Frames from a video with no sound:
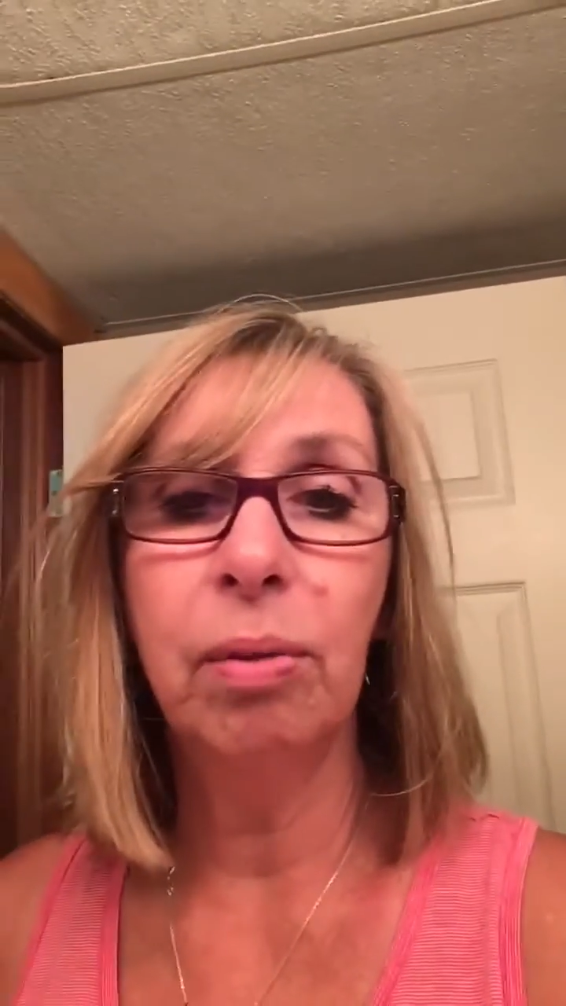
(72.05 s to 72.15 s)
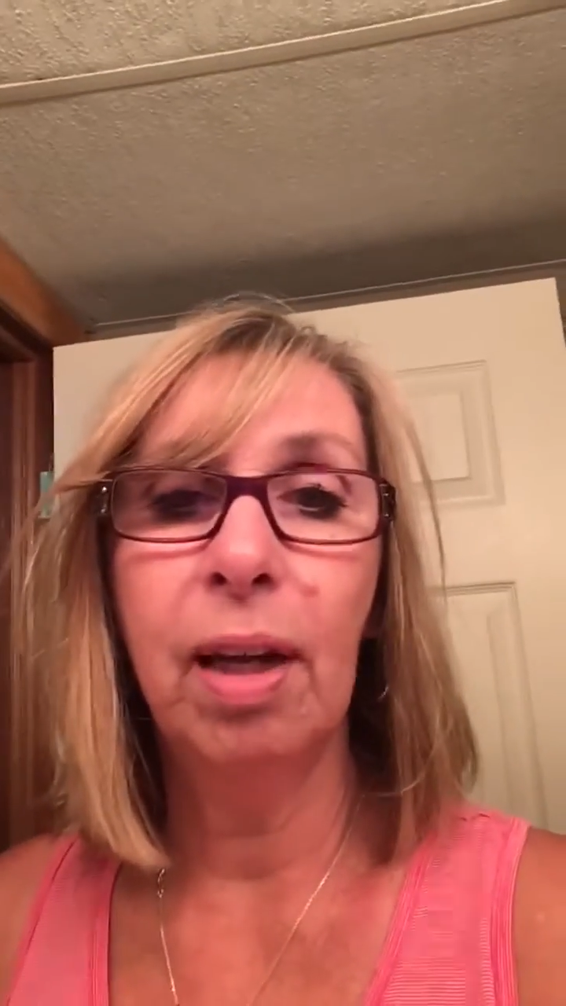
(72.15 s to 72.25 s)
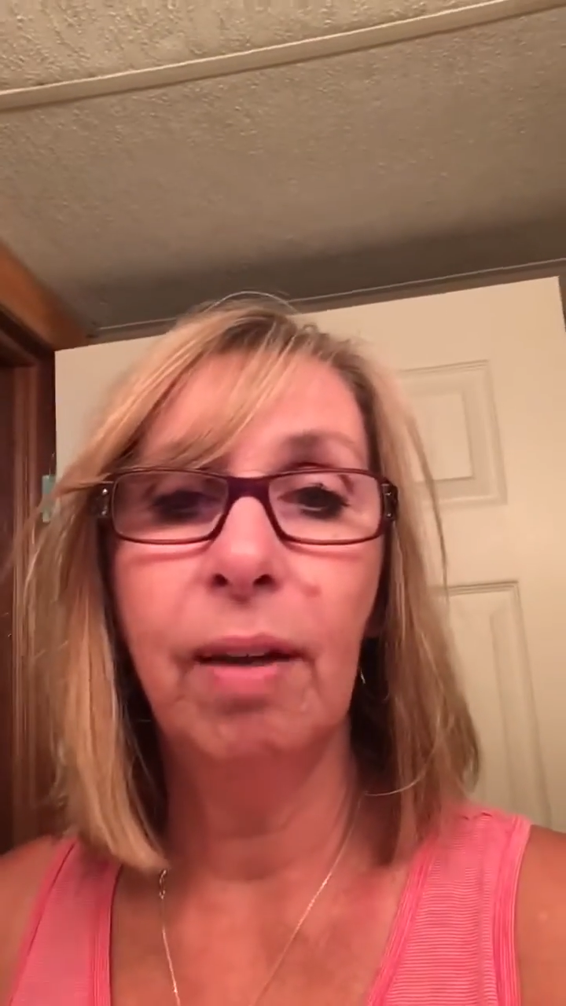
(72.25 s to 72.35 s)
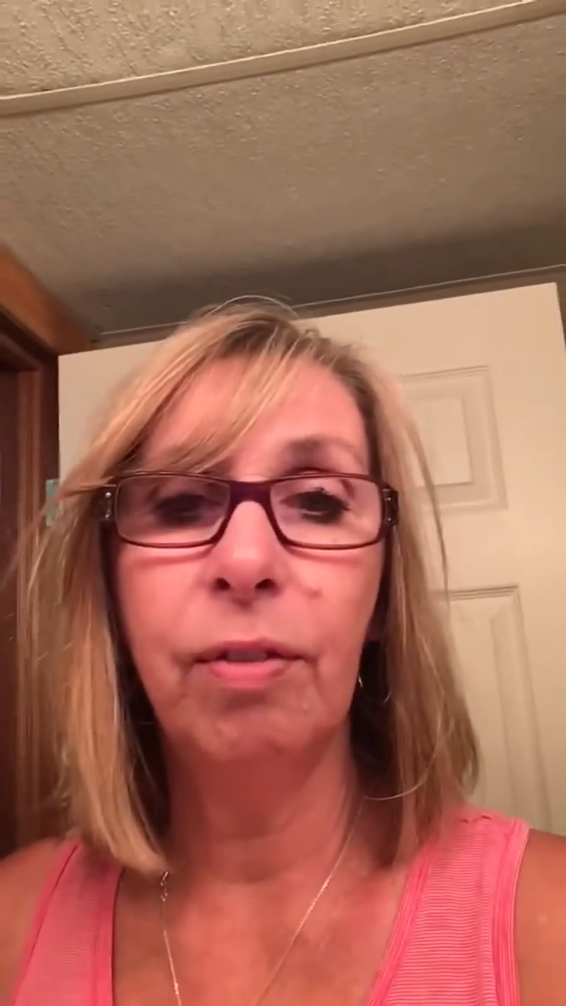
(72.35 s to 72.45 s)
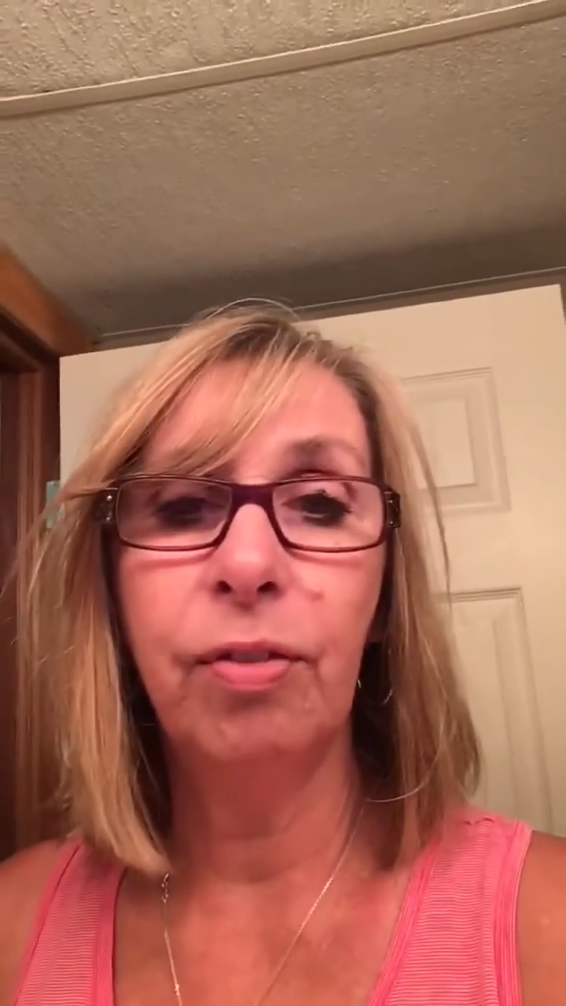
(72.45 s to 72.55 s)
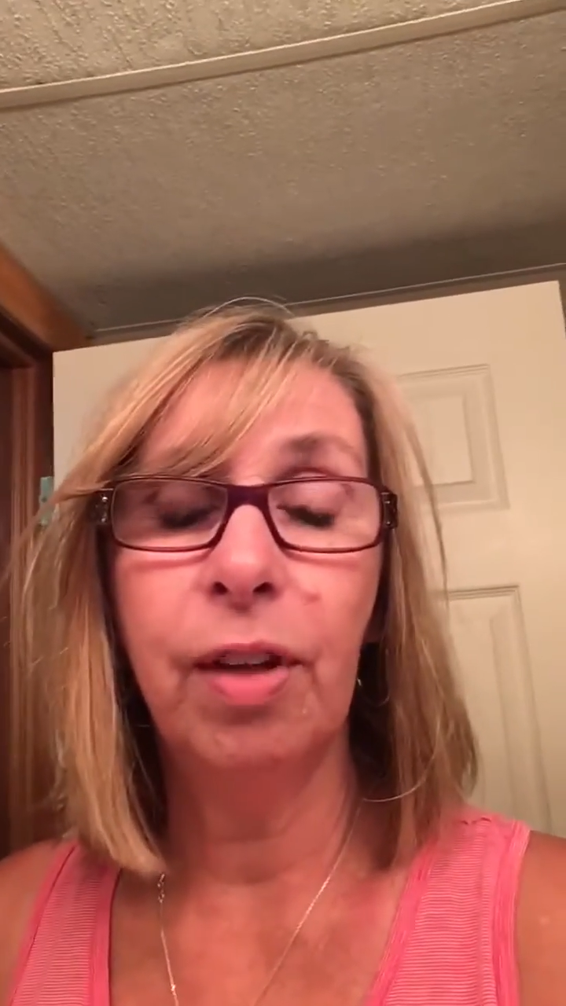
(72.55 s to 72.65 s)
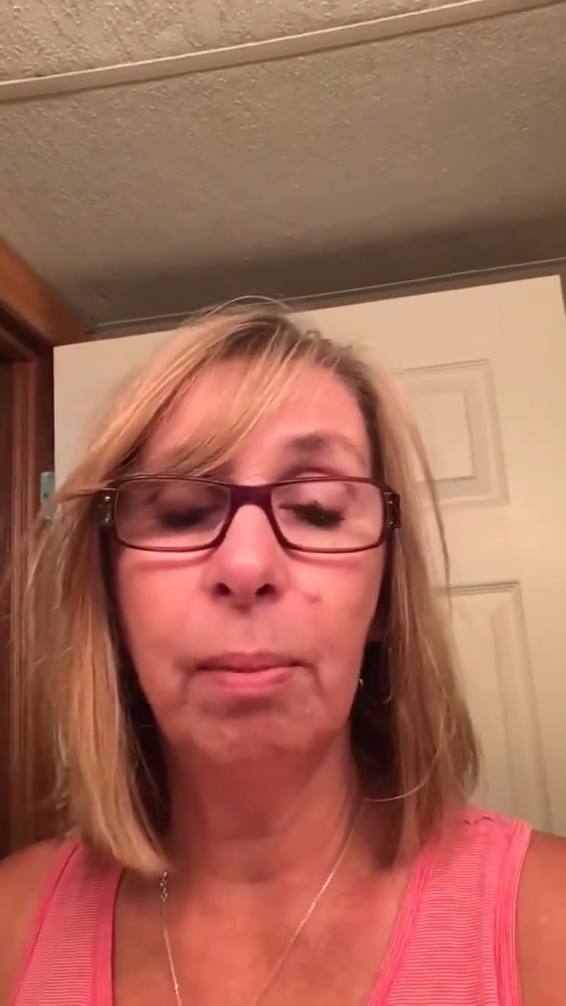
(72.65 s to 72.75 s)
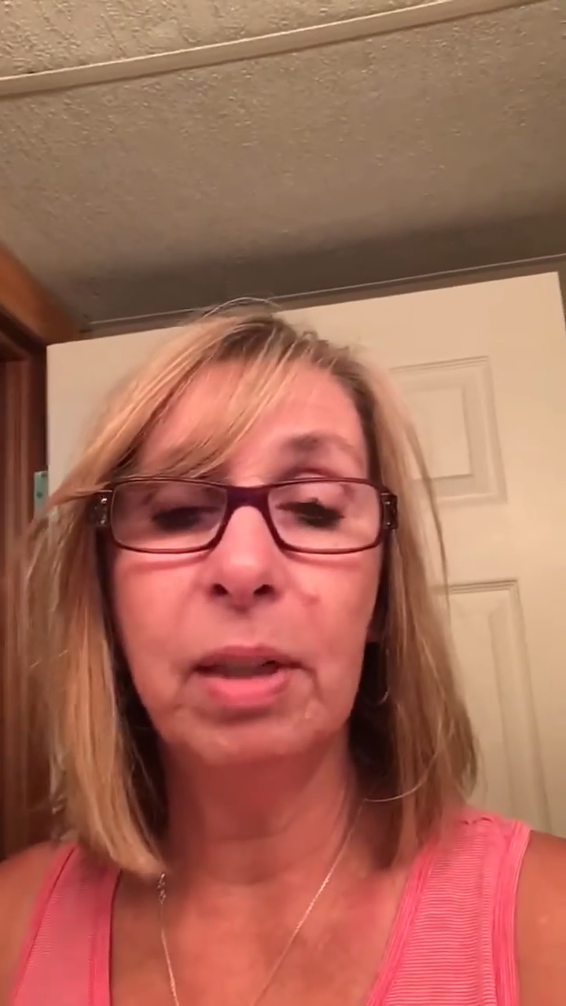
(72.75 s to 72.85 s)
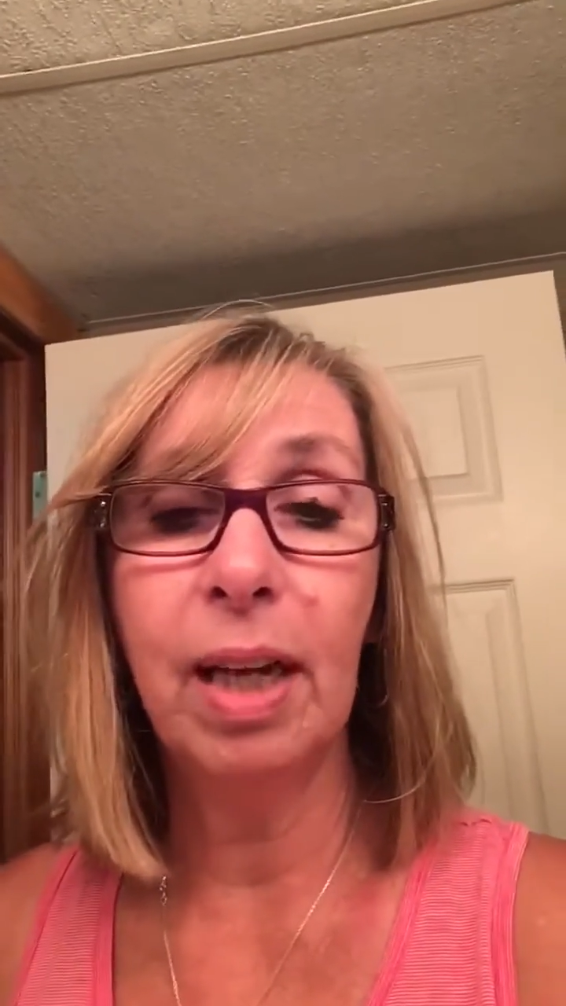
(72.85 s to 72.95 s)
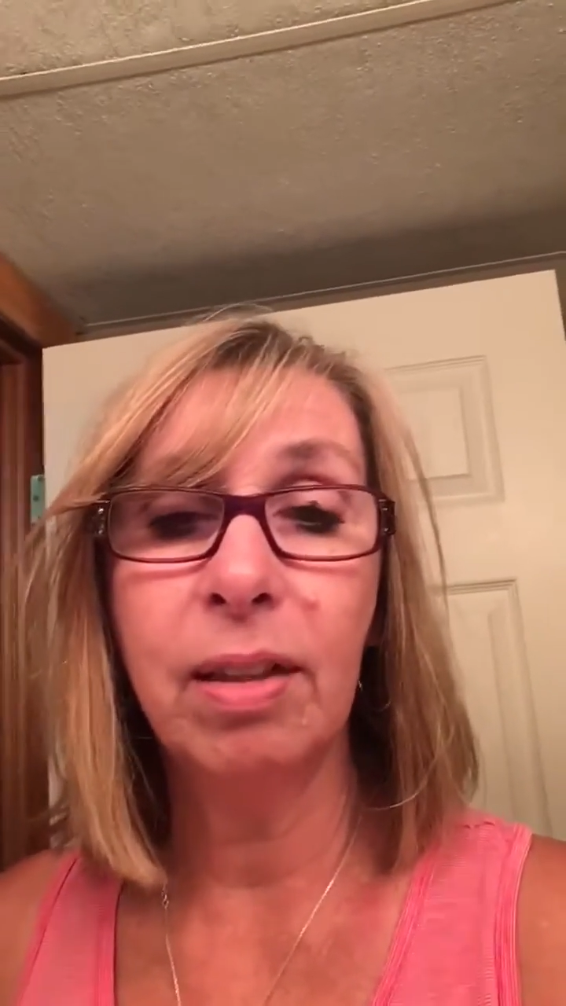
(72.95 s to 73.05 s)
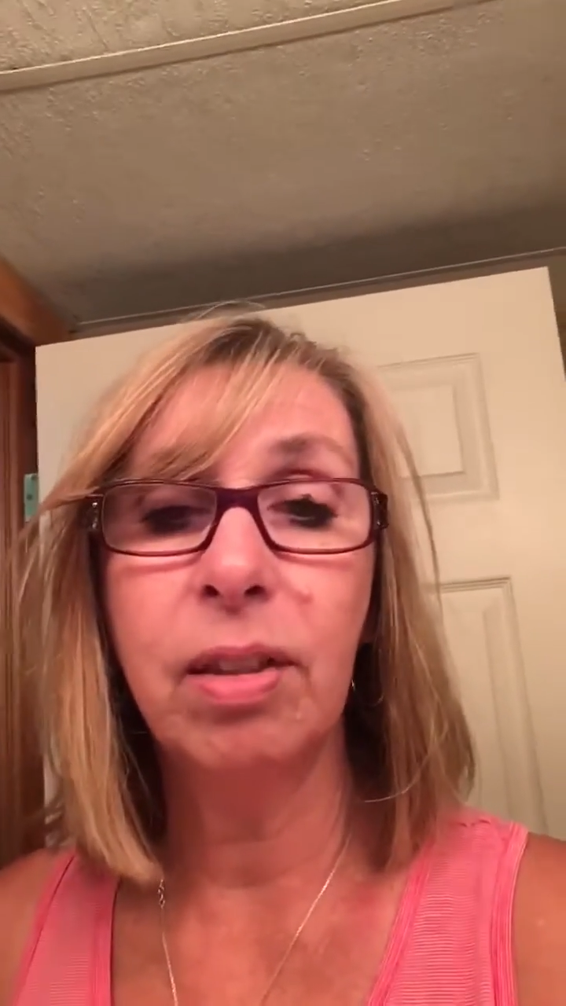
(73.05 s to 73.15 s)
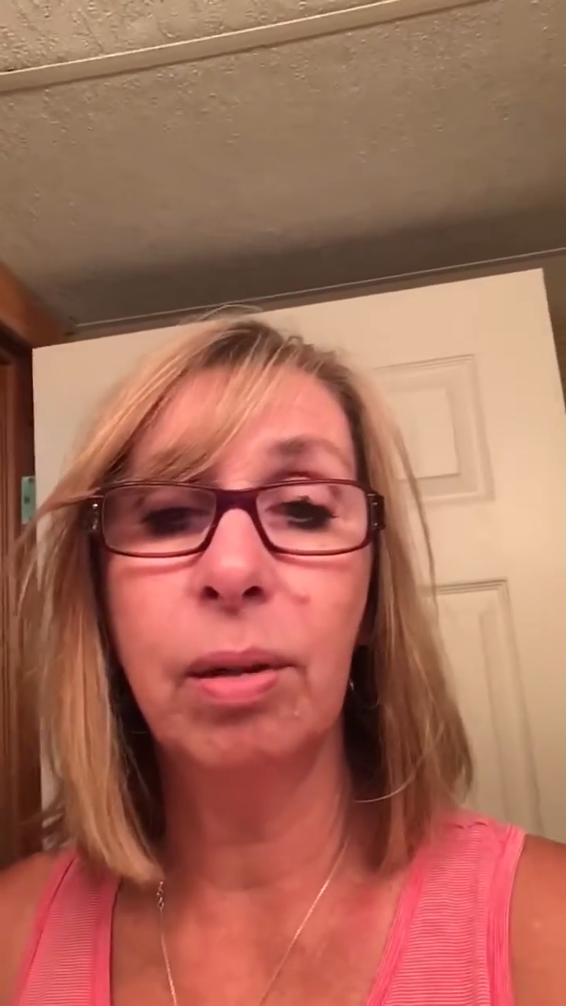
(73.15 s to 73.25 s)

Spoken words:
to have your family next